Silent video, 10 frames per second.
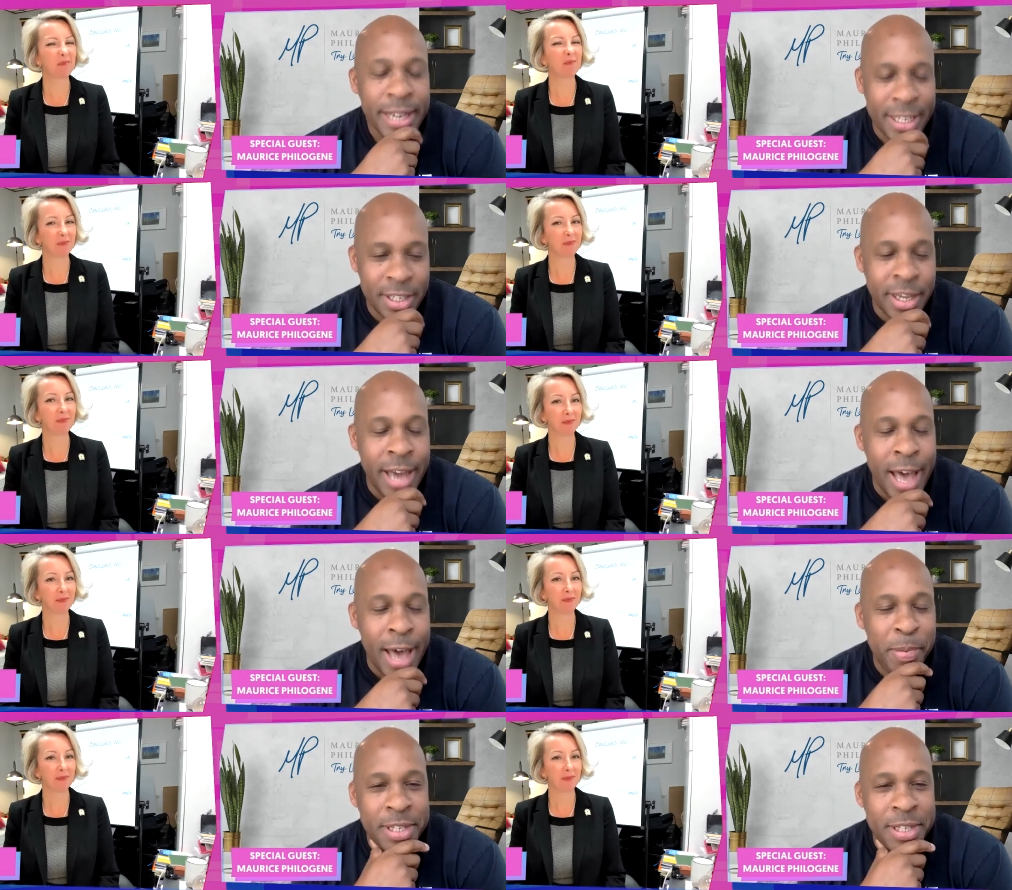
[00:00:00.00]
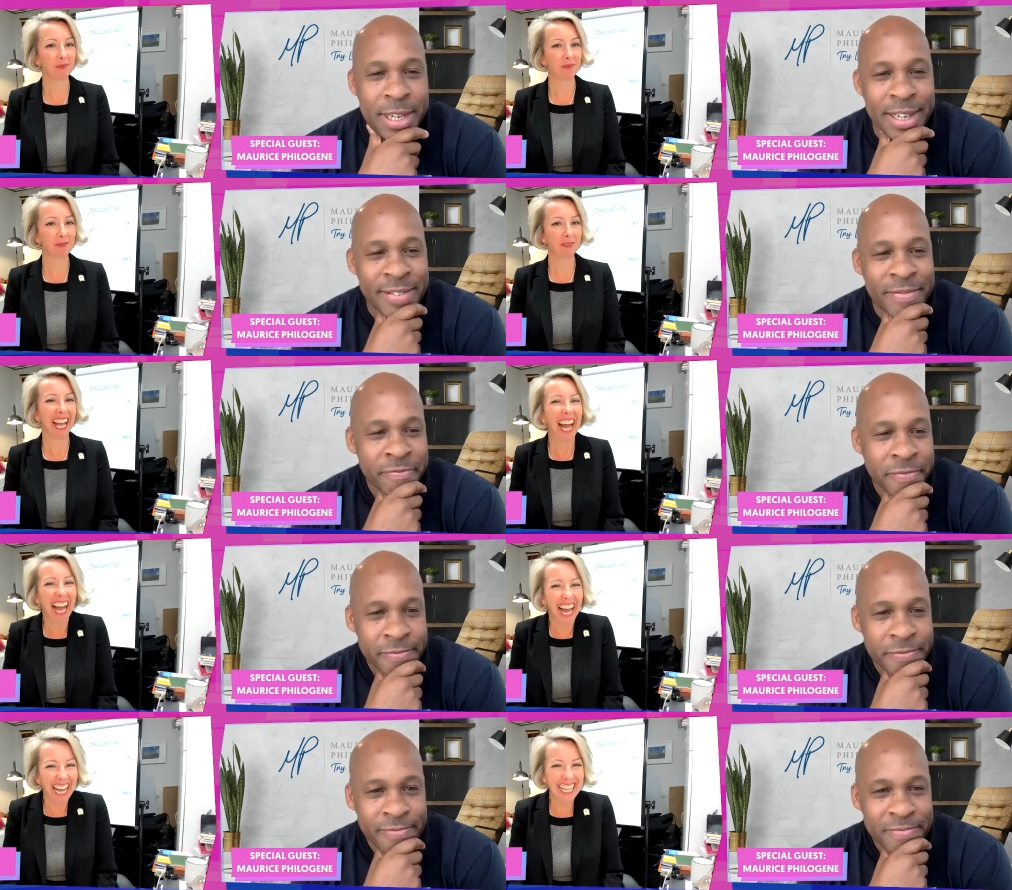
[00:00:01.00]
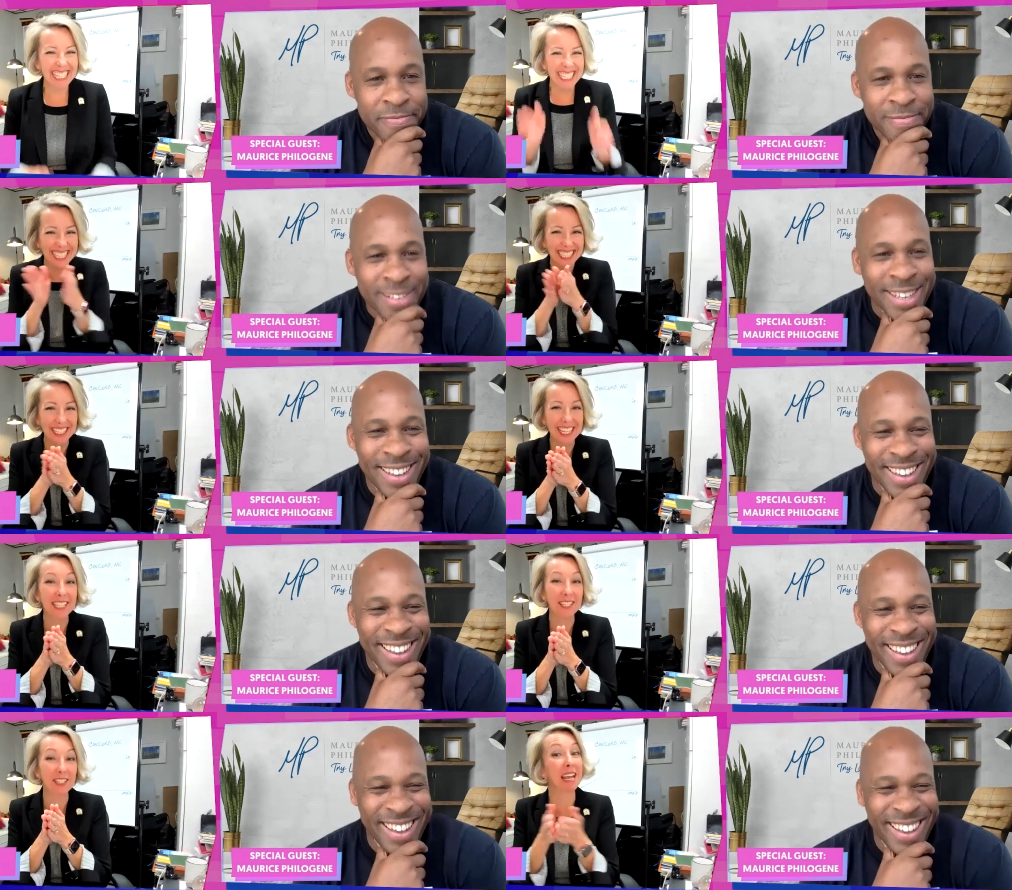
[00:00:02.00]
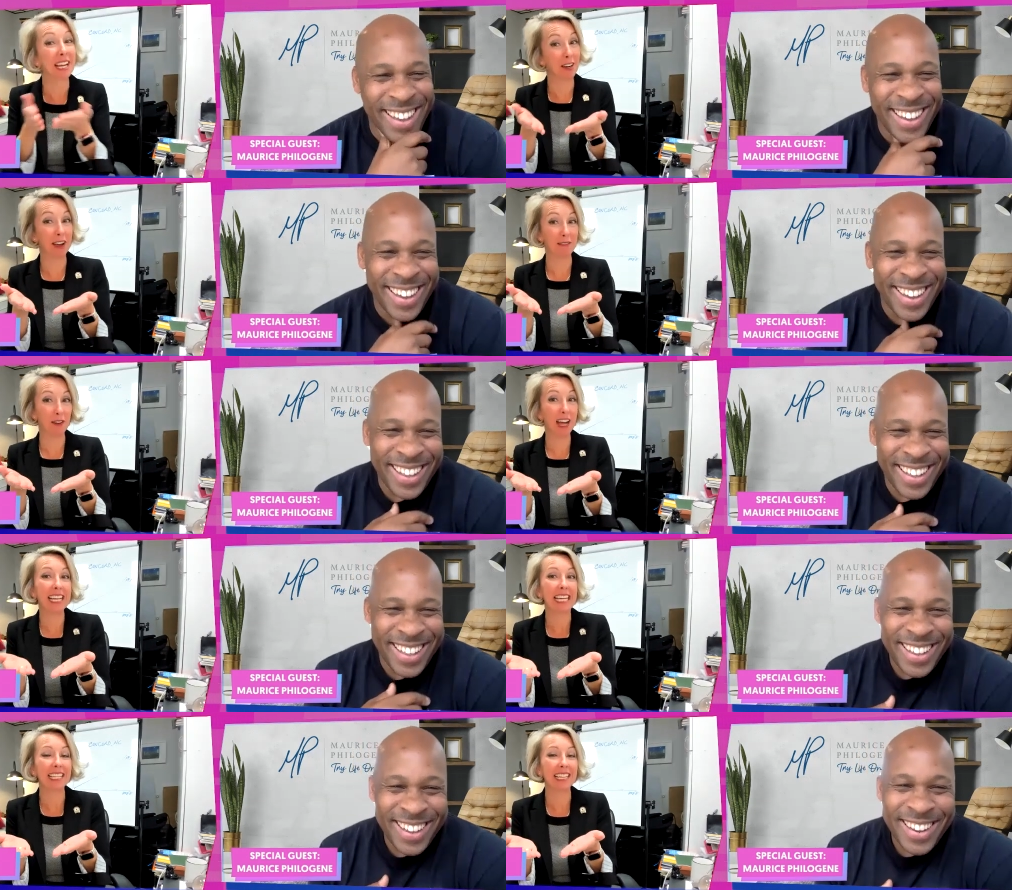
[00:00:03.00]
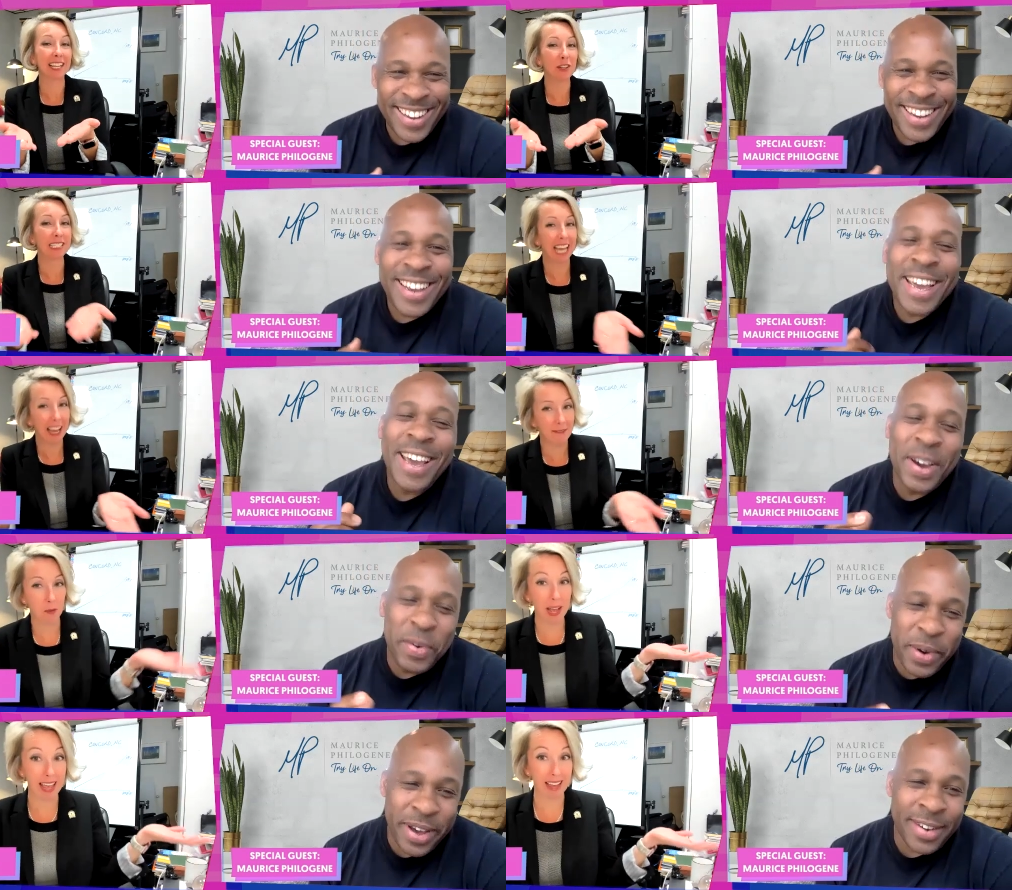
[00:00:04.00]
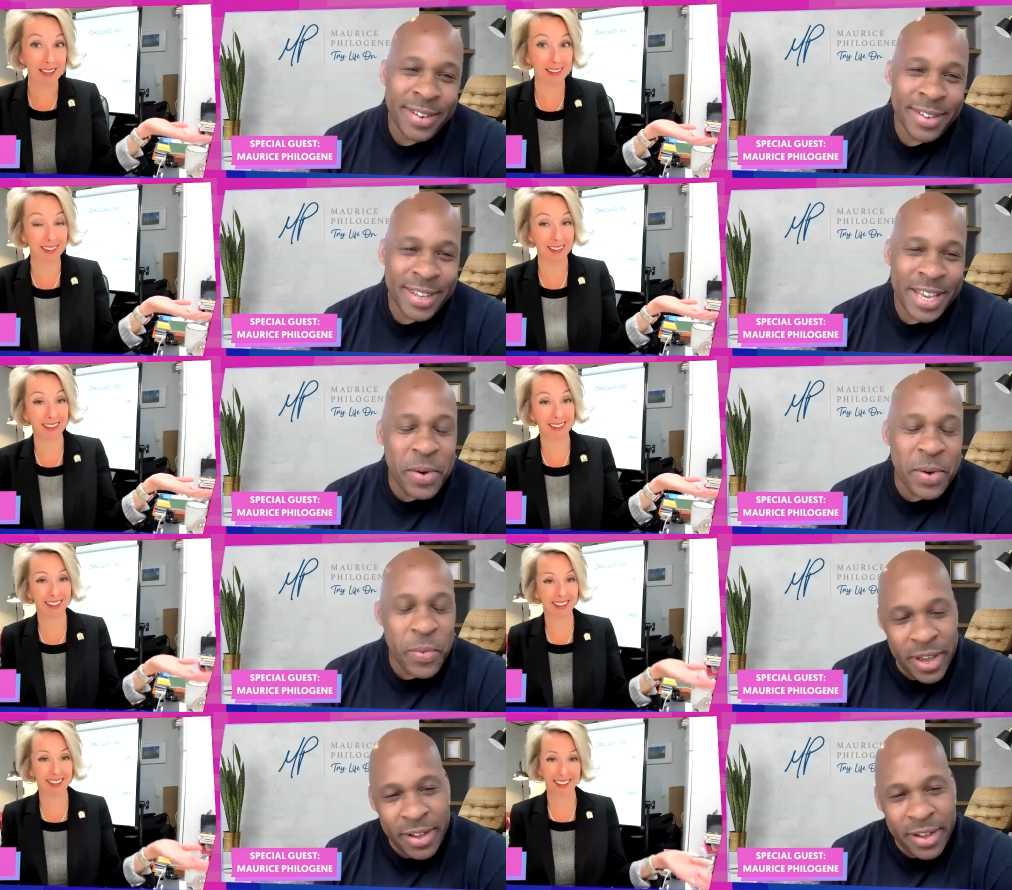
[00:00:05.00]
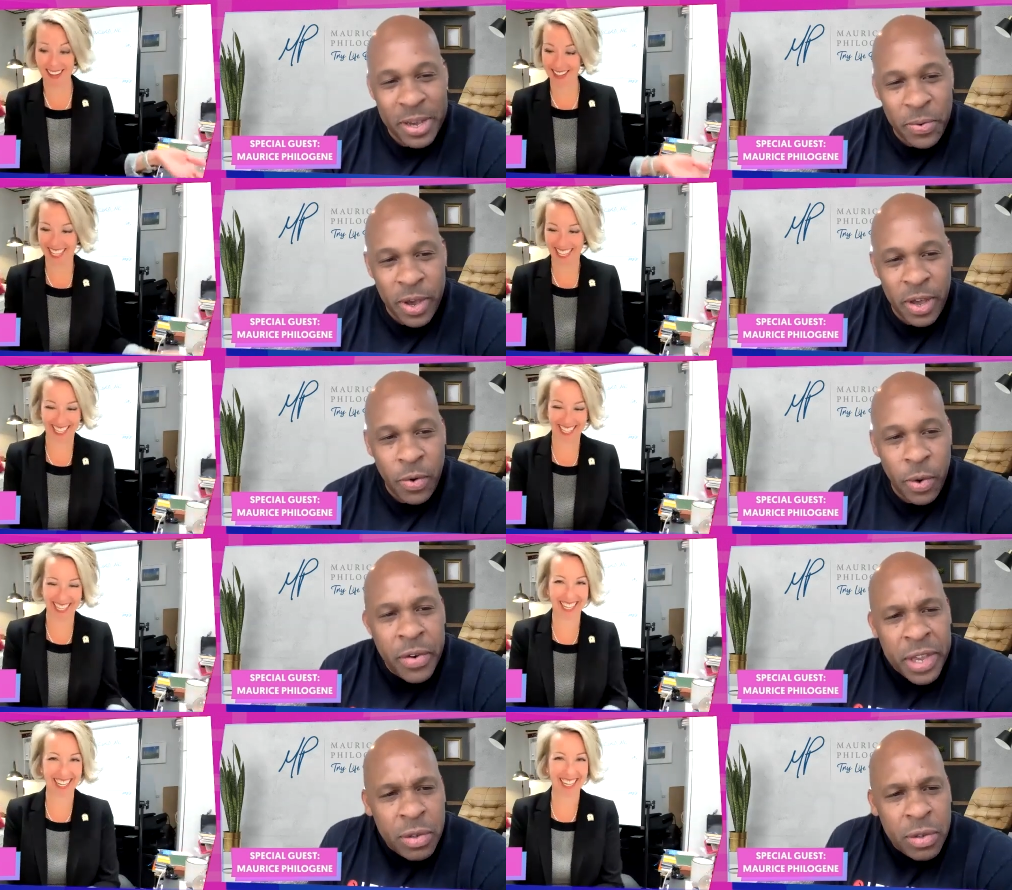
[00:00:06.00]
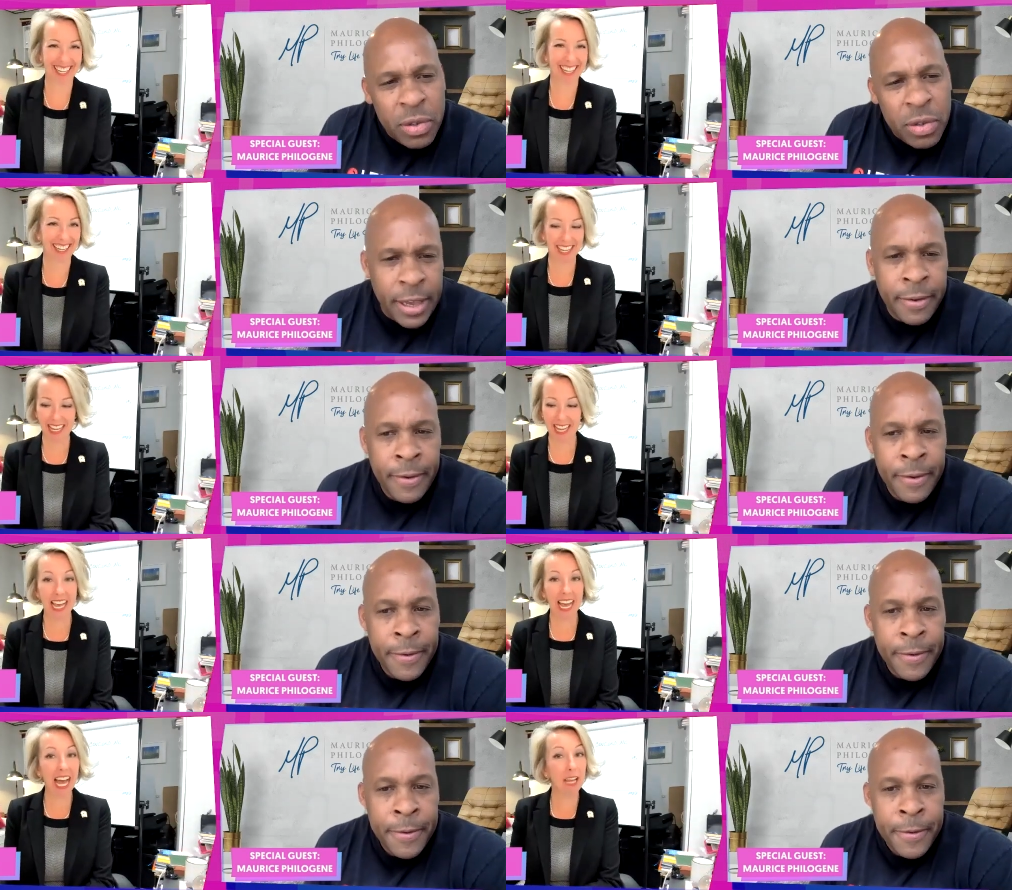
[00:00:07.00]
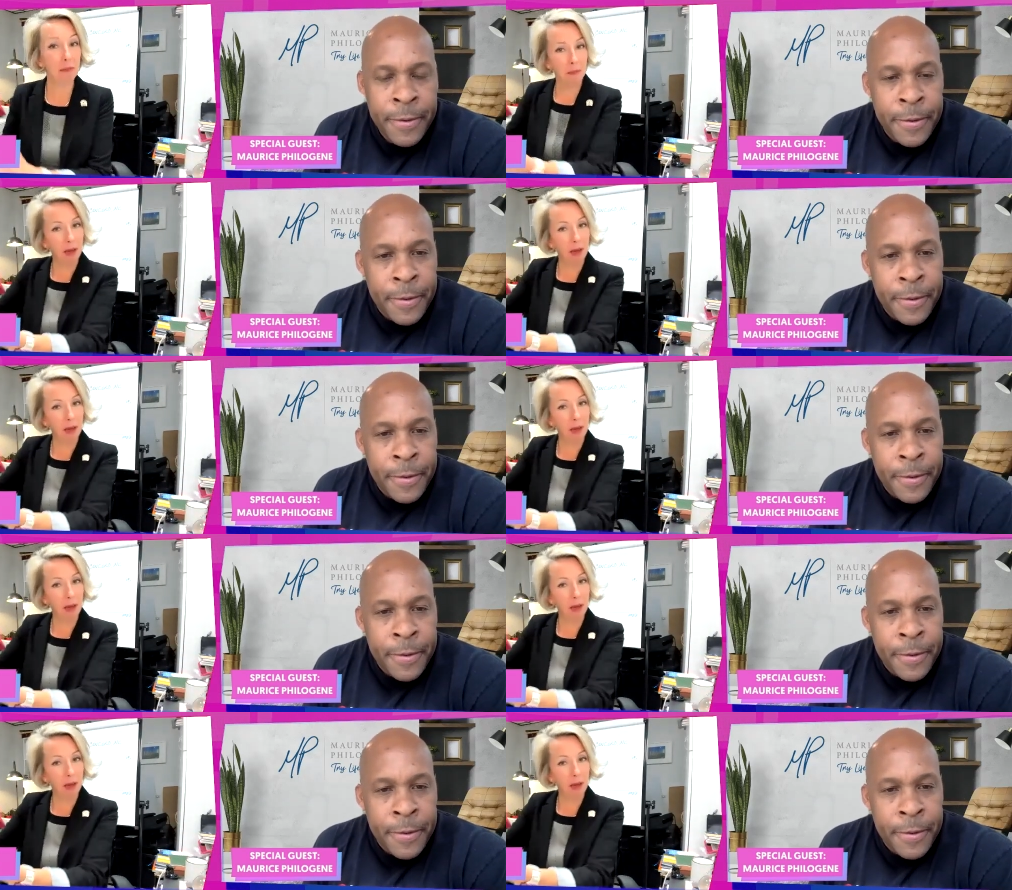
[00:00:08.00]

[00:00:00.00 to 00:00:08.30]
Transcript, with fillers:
Speaker 1: it's going to happen today.
Speaker 2: So that's going to make it a great Friday then, because you get to have your way.
Speaker 1: It will. It will. Where are you today?
Speaker 2: I am in my